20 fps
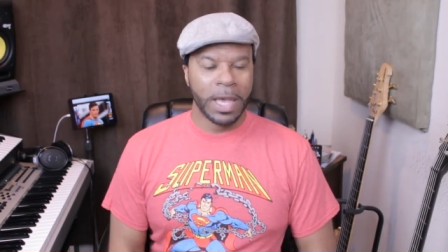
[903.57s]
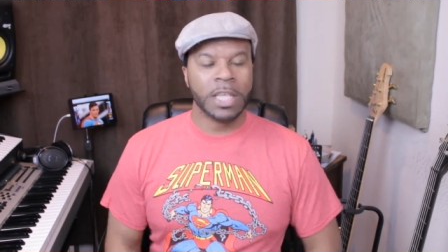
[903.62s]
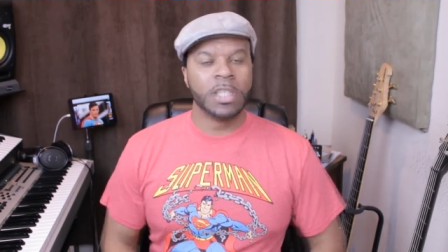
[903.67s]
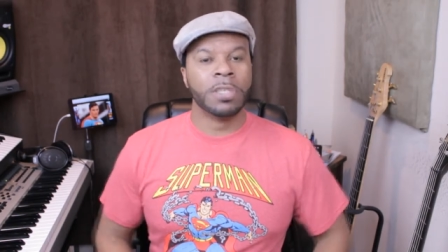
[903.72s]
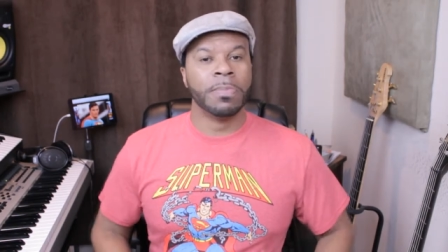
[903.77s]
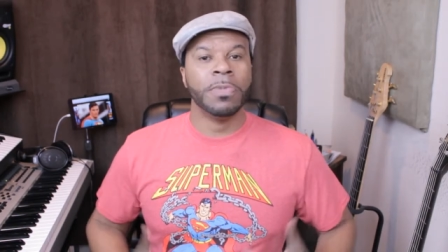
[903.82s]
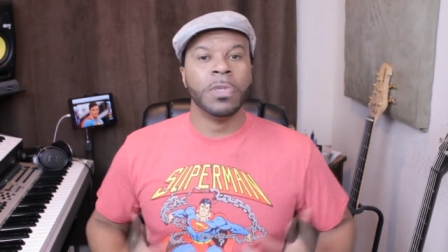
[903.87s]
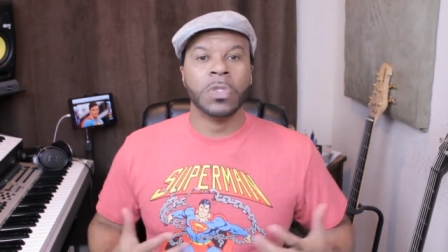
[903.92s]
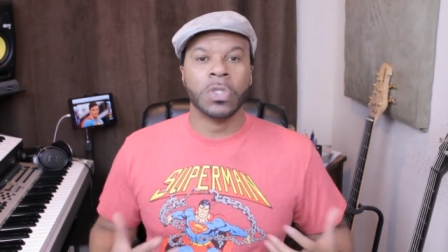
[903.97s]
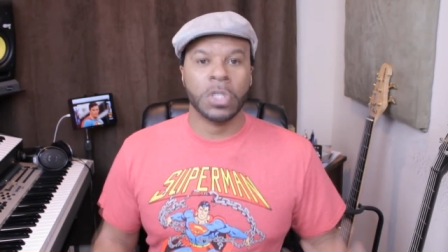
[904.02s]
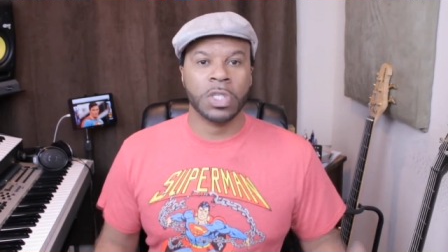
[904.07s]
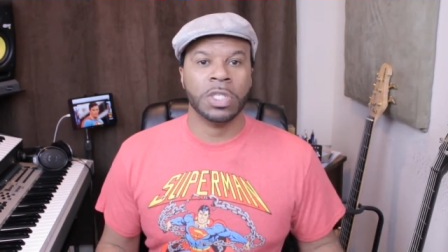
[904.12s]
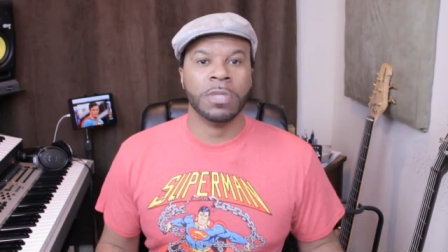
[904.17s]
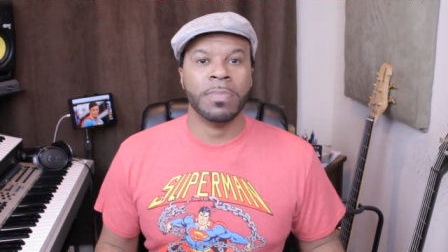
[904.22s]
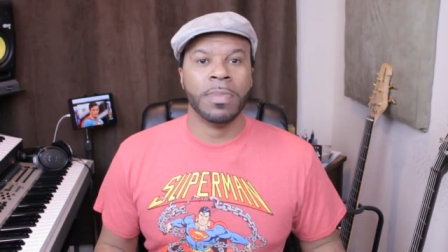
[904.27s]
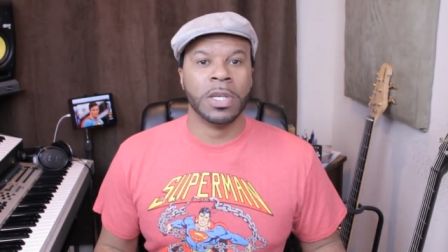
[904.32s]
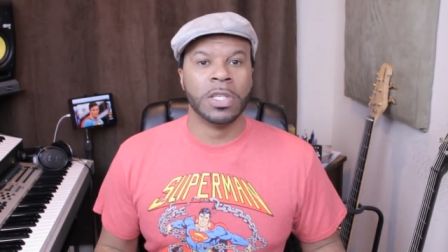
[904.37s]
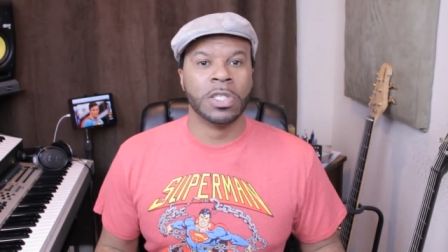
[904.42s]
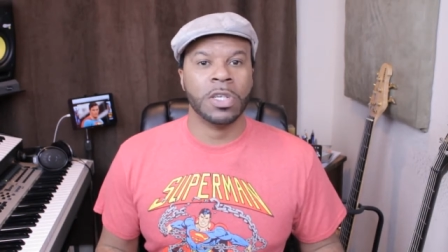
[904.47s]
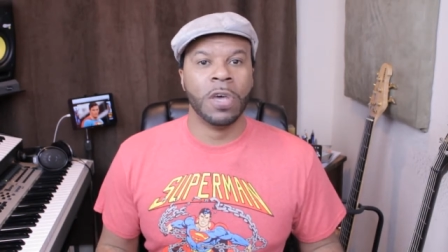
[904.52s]
as a
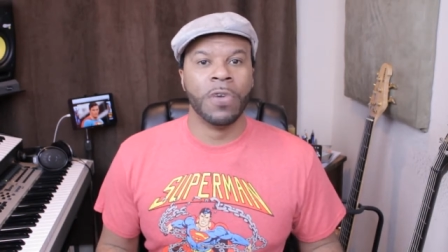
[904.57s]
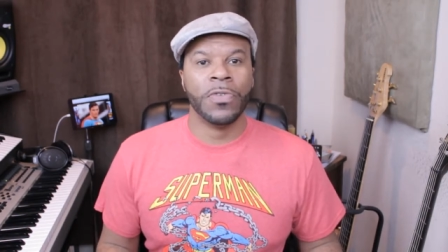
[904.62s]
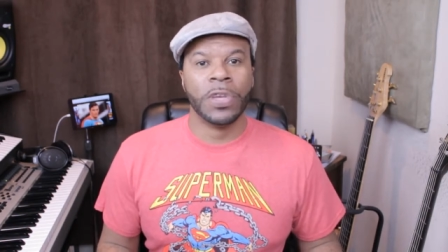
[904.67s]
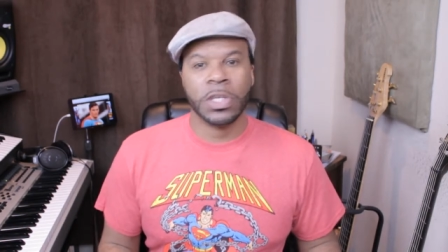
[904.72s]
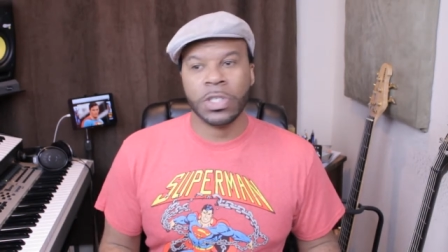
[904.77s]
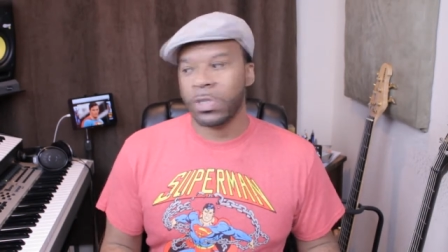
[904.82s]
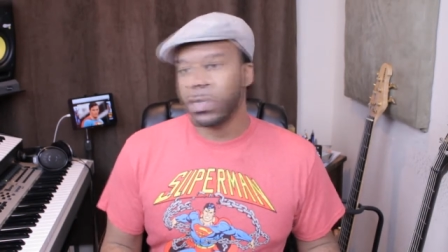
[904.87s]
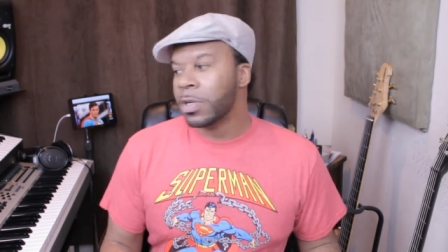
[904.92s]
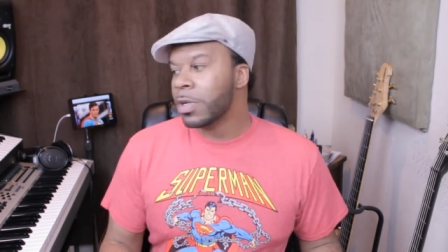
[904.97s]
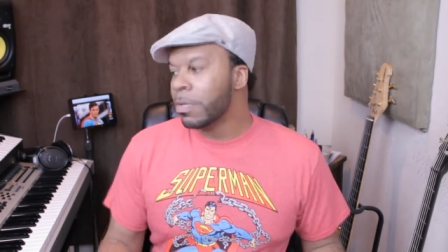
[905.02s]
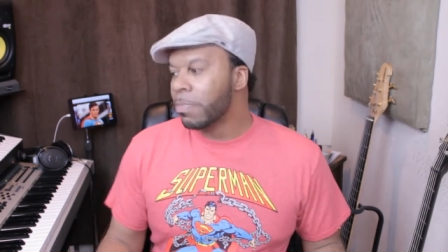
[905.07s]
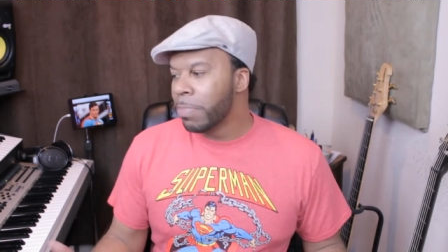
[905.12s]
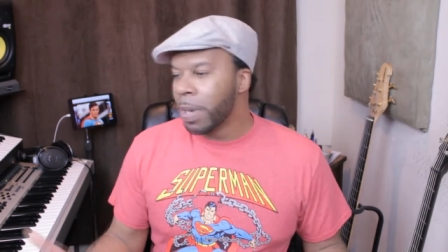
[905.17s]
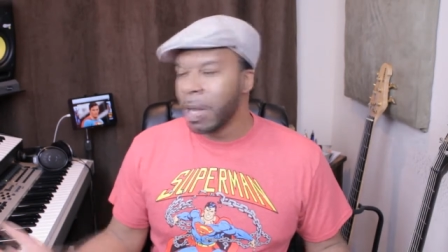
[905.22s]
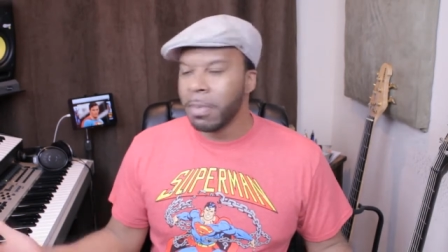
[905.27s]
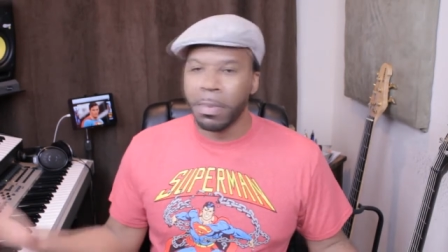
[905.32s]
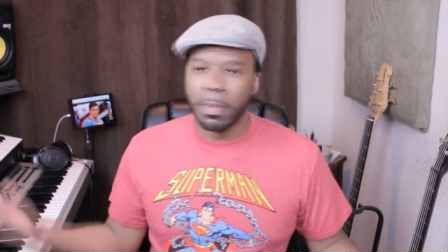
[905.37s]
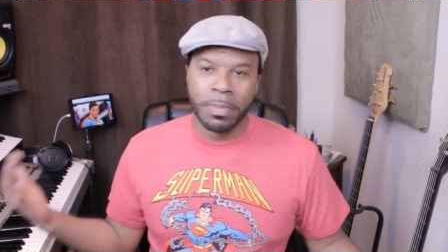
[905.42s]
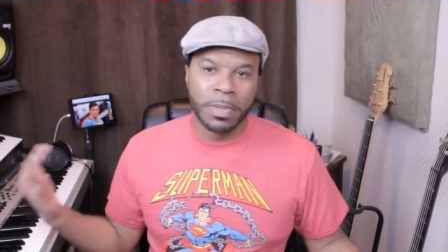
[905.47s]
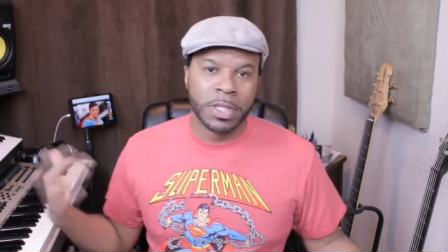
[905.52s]
musician myself, as you can
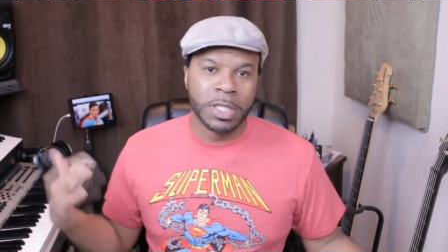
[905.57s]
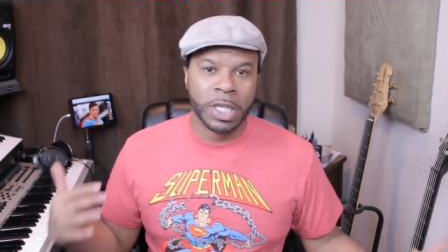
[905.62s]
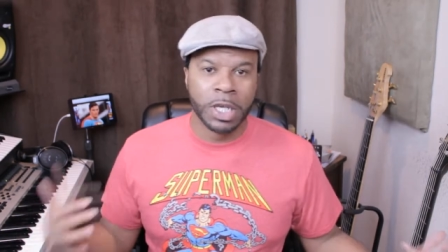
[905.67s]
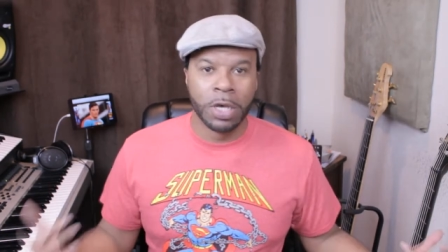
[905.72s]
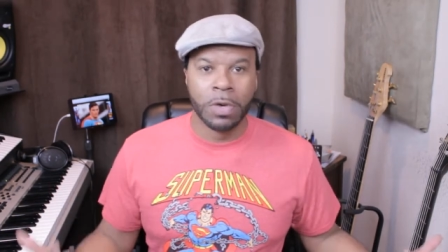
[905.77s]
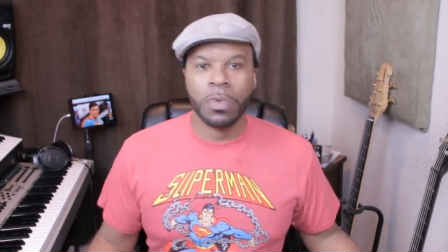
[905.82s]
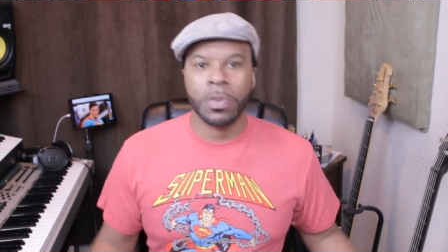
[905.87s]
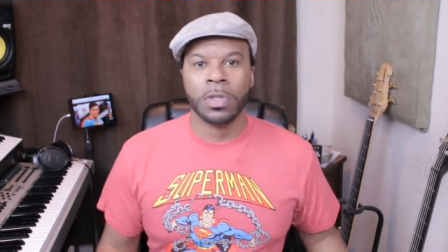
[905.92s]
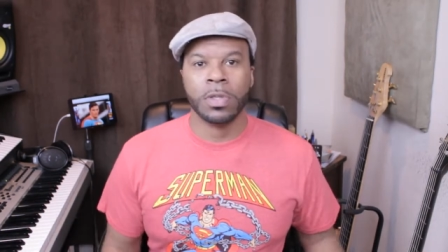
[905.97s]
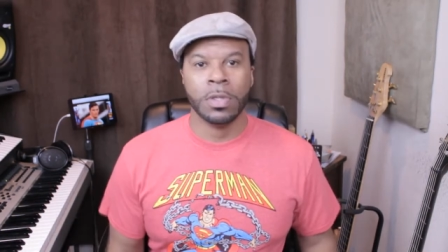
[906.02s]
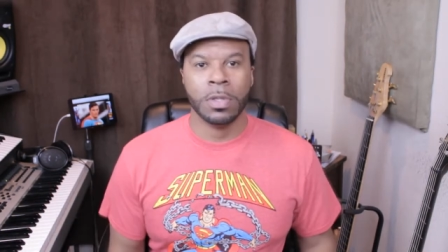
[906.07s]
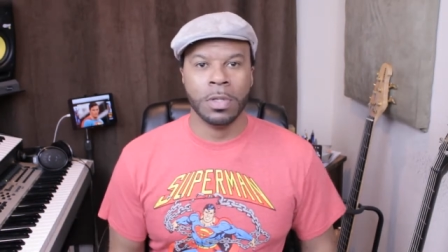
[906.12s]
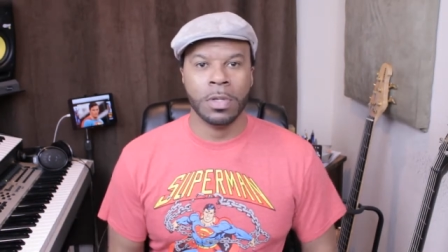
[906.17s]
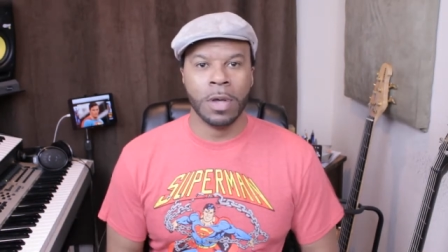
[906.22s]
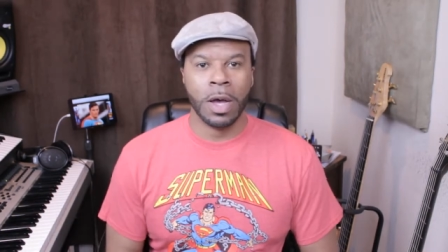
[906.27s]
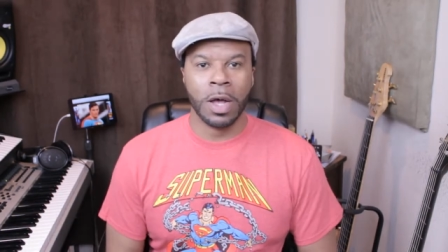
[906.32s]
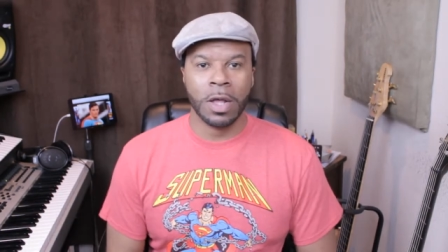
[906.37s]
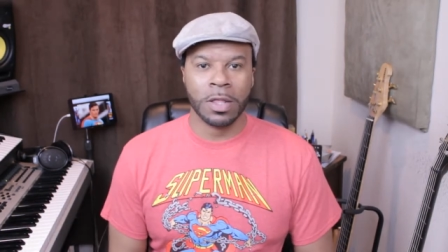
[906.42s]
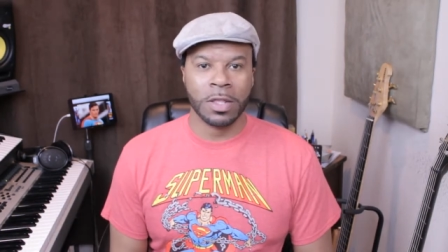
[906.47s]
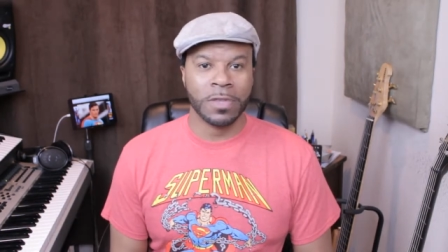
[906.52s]
probably tell
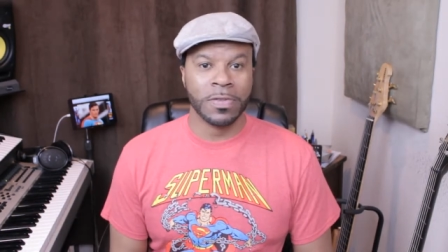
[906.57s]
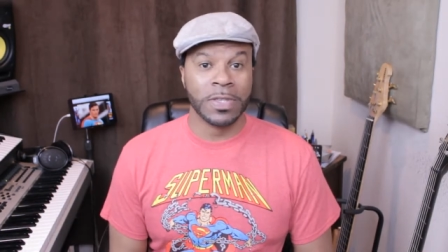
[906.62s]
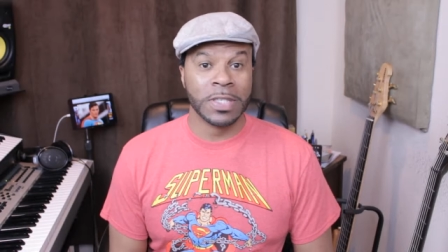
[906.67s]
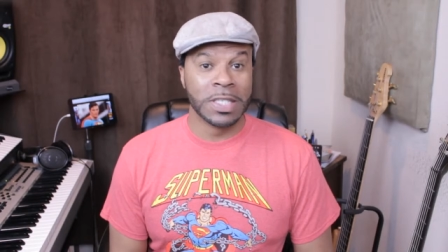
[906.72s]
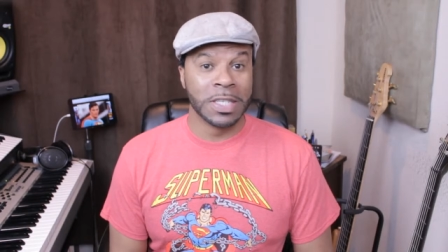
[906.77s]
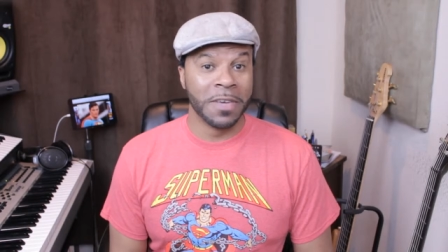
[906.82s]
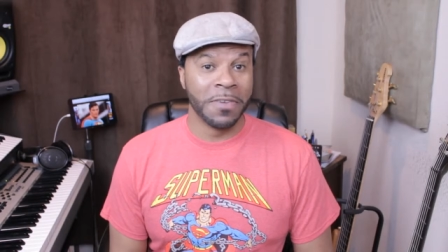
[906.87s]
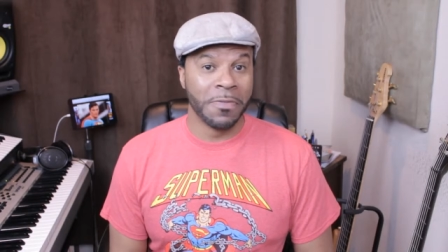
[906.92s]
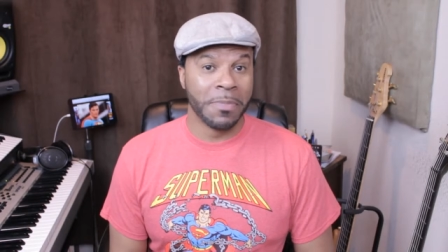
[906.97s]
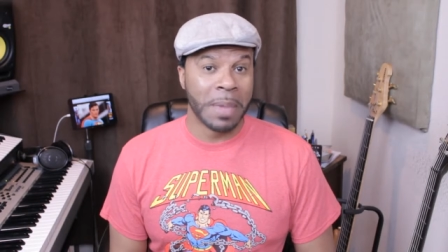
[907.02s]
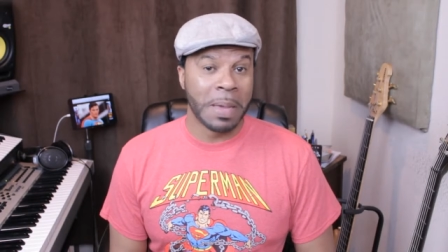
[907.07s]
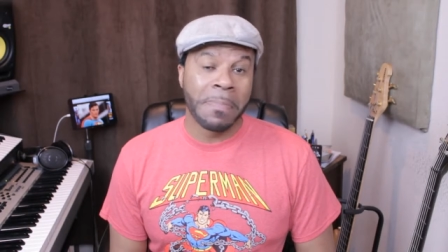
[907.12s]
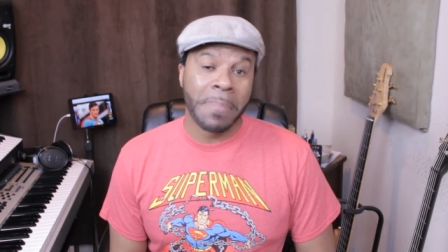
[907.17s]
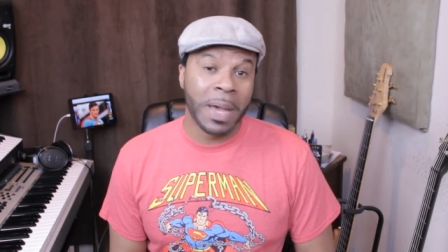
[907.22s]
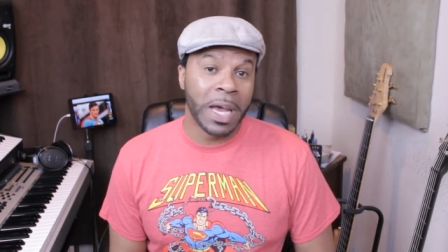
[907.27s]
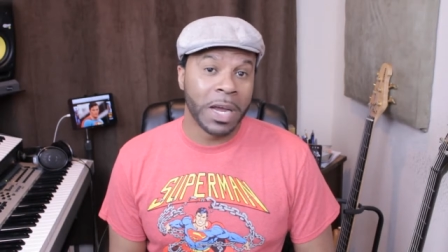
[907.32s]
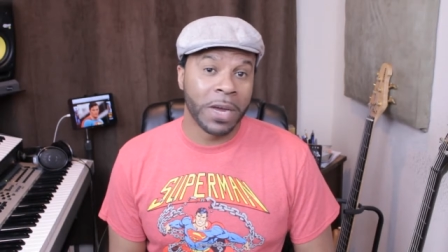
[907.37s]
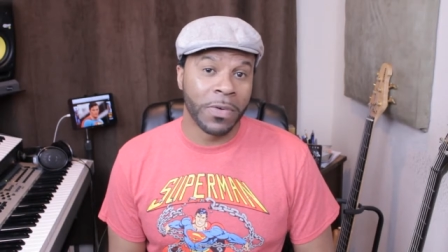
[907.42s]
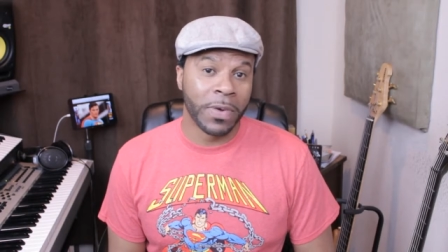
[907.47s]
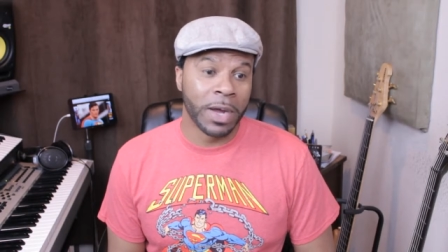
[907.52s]
with all of the stuff in my
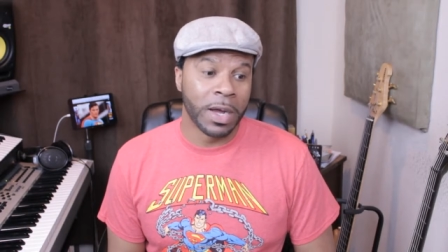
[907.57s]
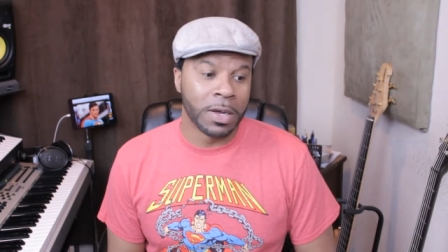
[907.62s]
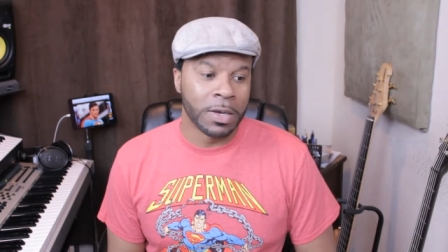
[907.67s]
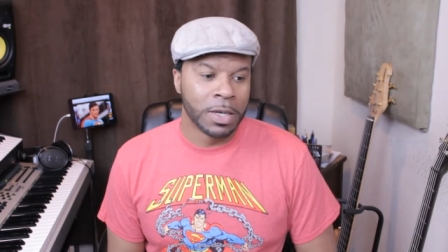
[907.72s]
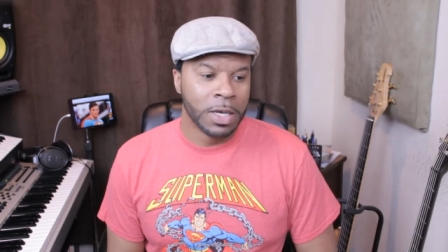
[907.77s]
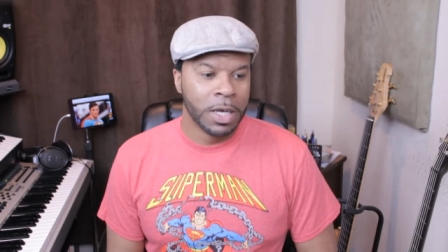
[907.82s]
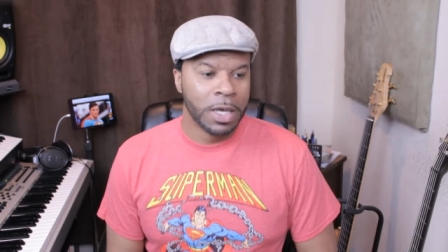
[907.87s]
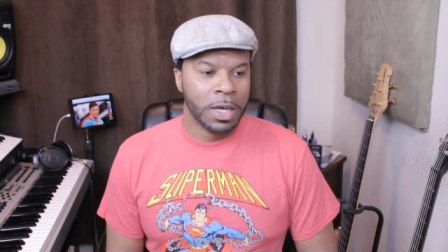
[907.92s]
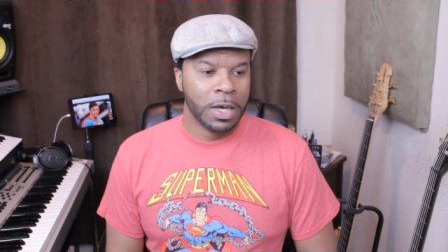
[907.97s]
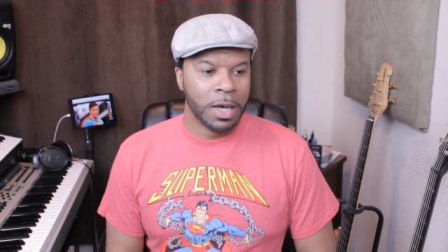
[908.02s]
background,